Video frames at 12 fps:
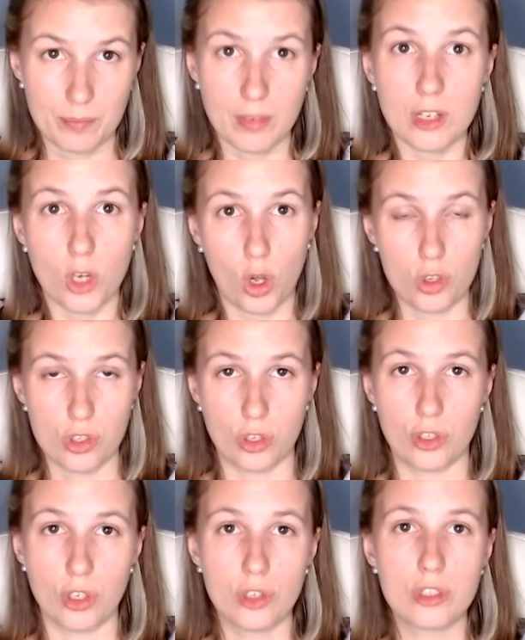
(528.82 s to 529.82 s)
Also
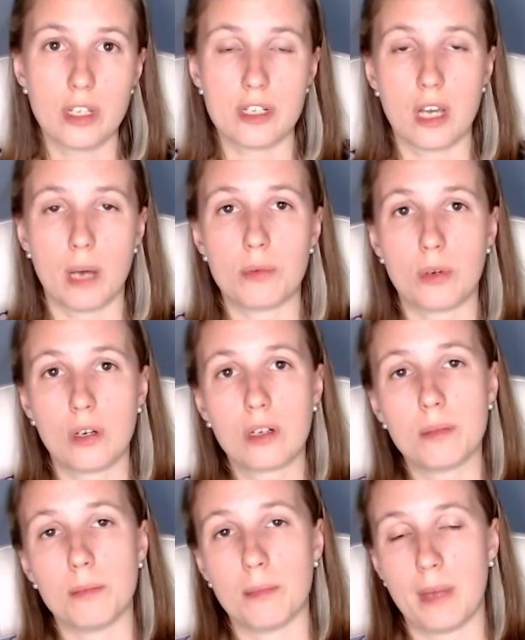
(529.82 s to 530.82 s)
note that
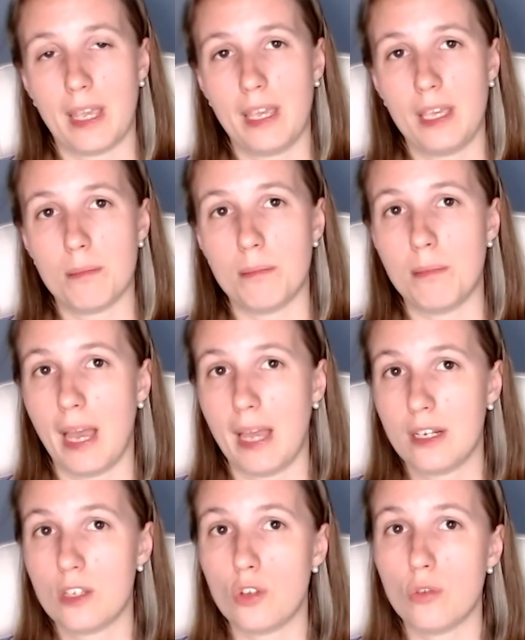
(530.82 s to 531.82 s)
Upwork may
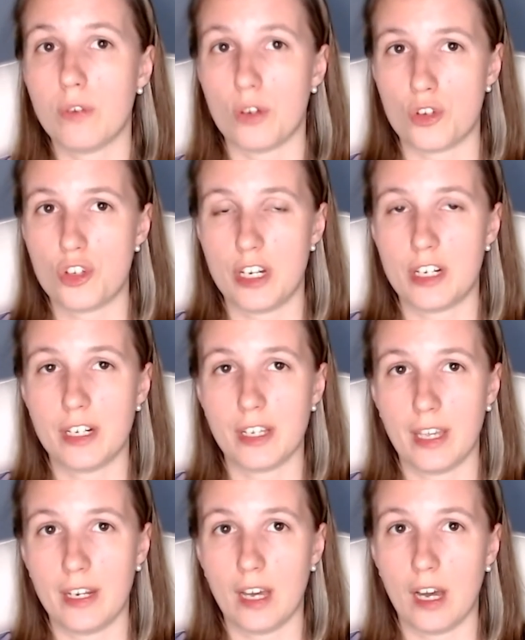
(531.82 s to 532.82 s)
ban you for sharing
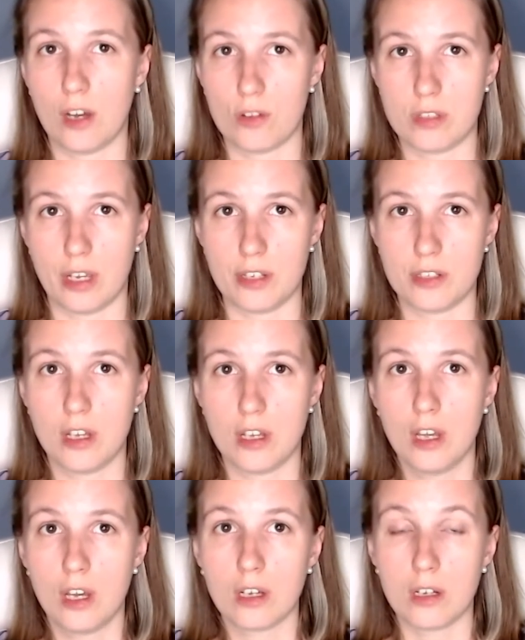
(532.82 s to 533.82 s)
any outside
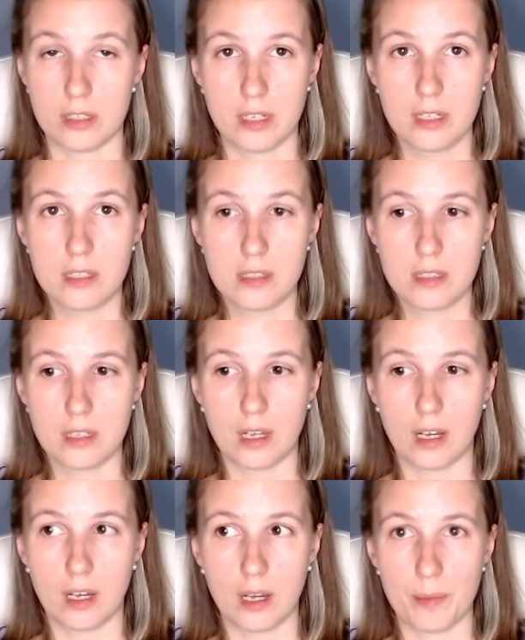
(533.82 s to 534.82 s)
contacts.
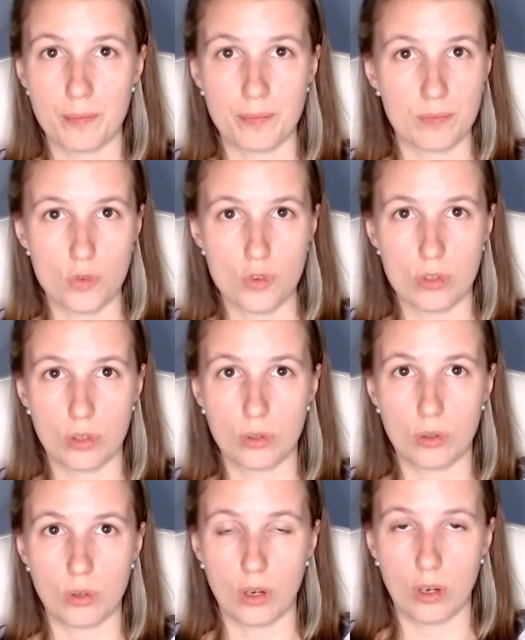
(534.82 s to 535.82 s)

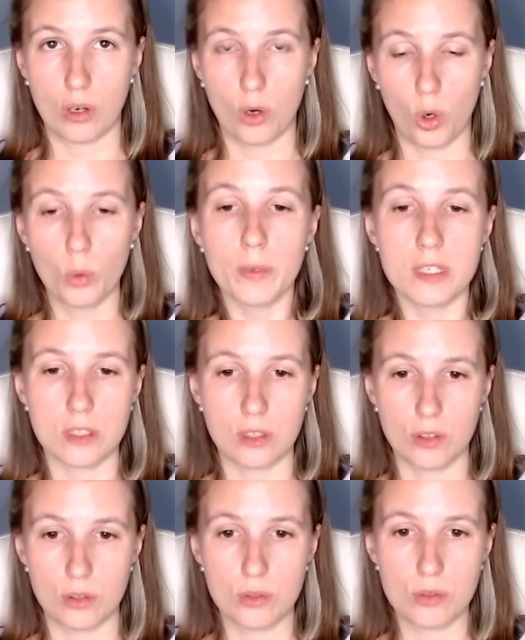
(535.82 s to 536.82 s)
So always
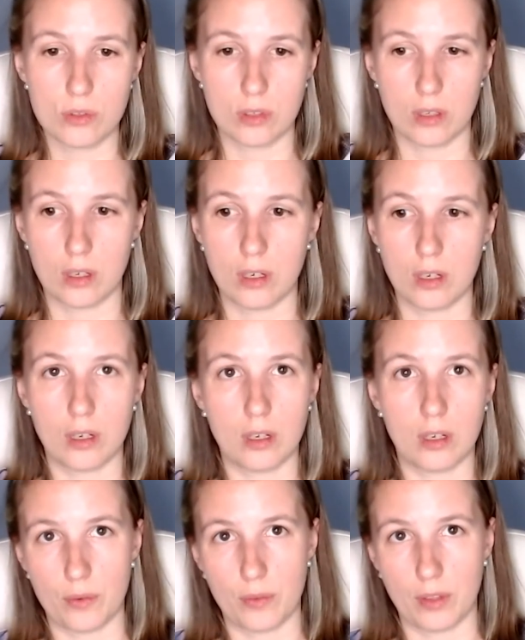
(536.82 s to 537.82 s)
use
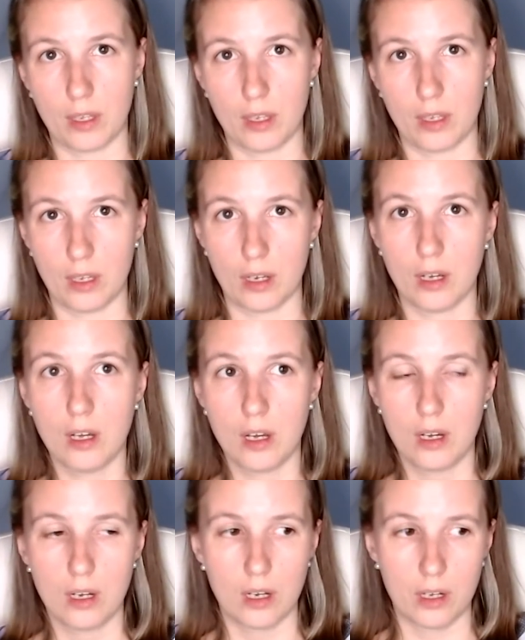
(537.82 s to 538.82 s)
the
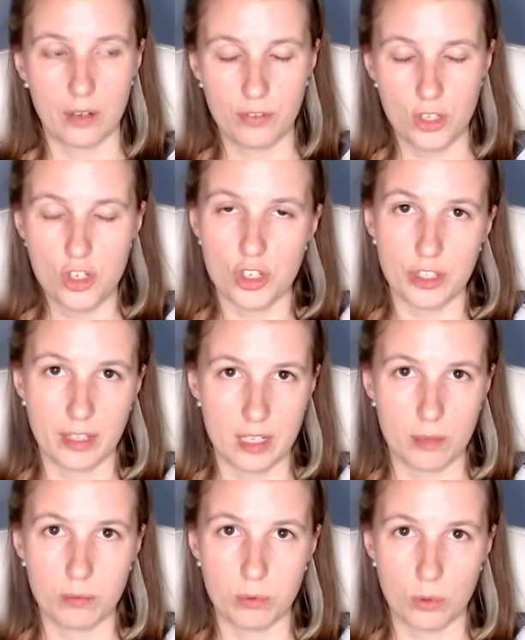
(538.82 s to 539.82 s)
feature that
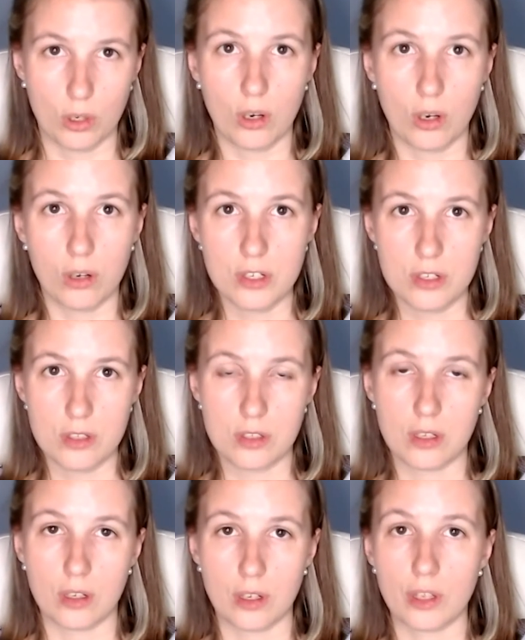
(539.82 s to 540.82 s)
Upwork offers.
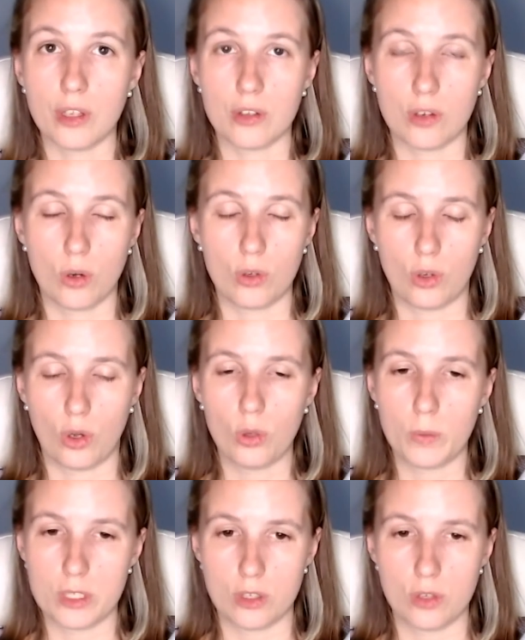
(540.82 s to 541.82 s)

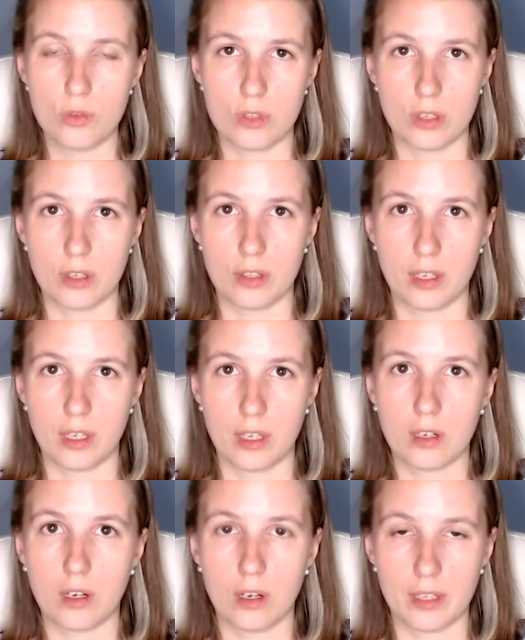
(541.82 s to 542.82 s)
Always use
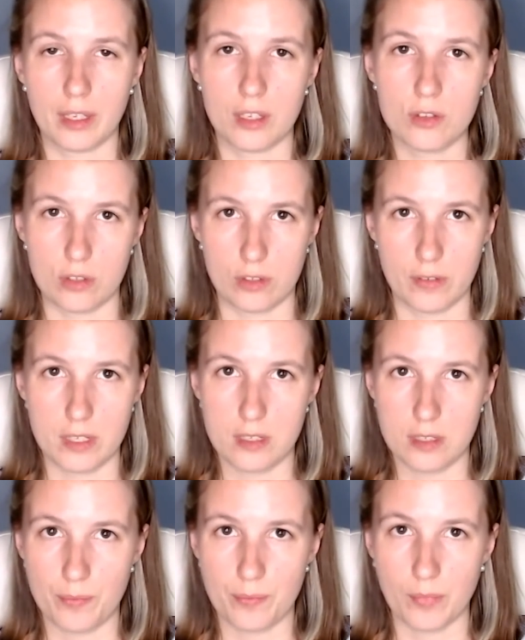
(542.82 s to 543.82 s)
the calling
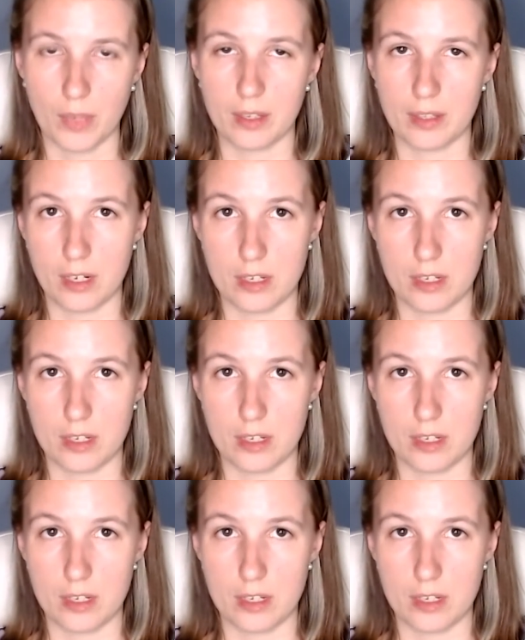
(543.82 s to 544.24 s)
service that is